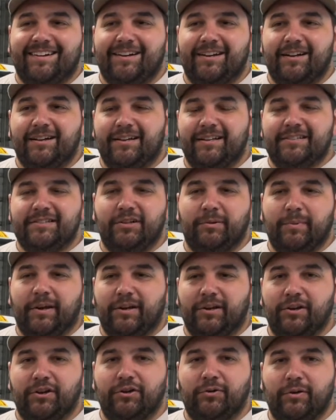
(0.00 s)
It still made
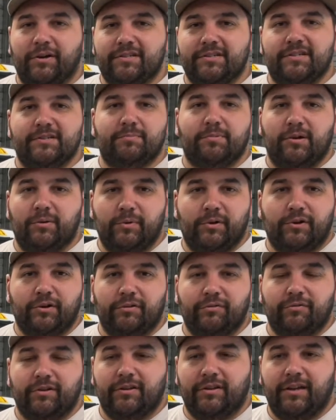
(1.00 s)
good noises, but we
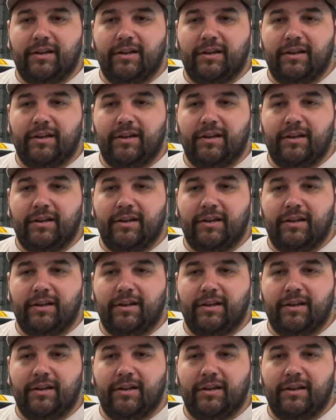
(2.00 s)
couldn't run the